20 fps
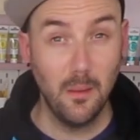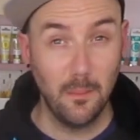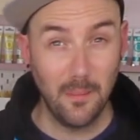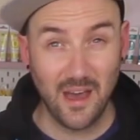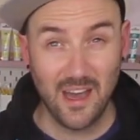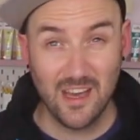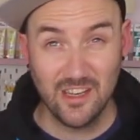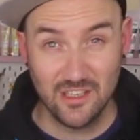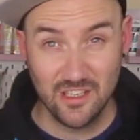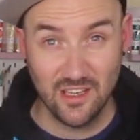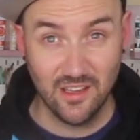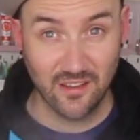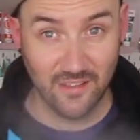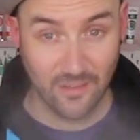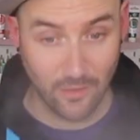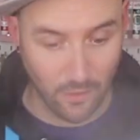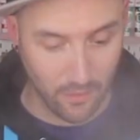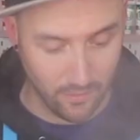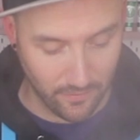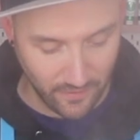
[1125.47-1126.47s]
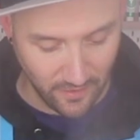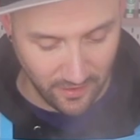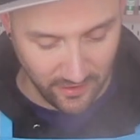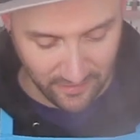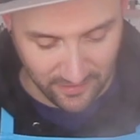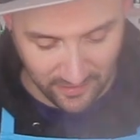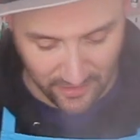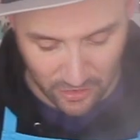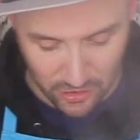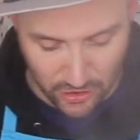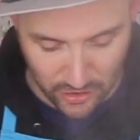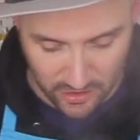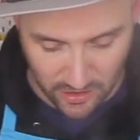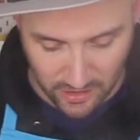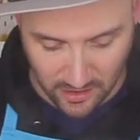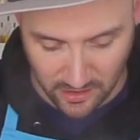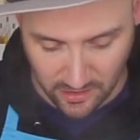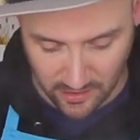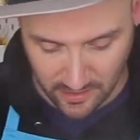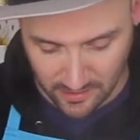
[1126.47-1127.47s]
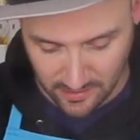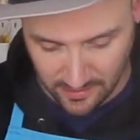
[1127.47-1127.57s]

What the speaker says: patches of icing sugar,